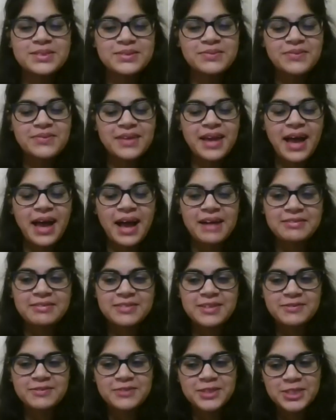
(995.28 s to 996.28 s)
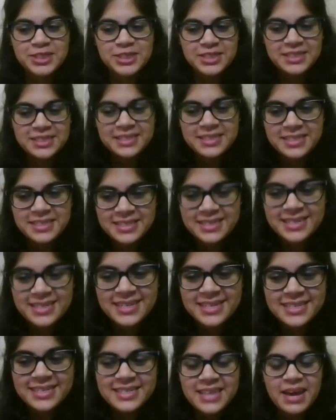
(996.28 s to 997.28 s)
we have sufficient
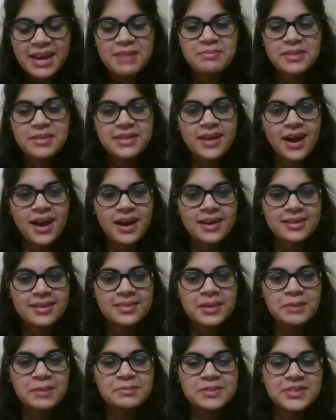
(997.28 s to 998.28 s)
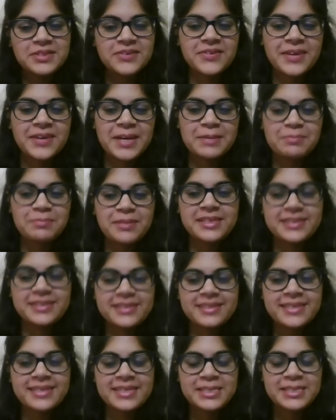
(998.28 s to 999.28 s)
time in hand. That was a great
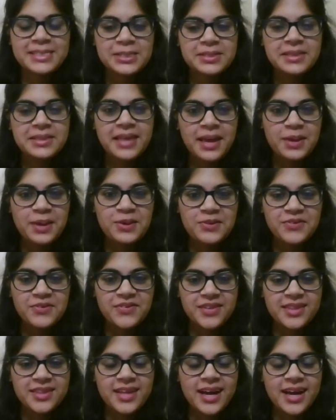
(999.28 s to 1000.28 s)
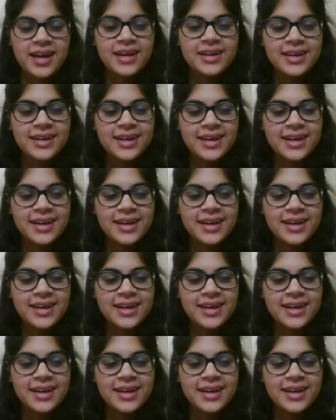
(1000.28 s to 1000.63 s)
presentation. Thank you for that.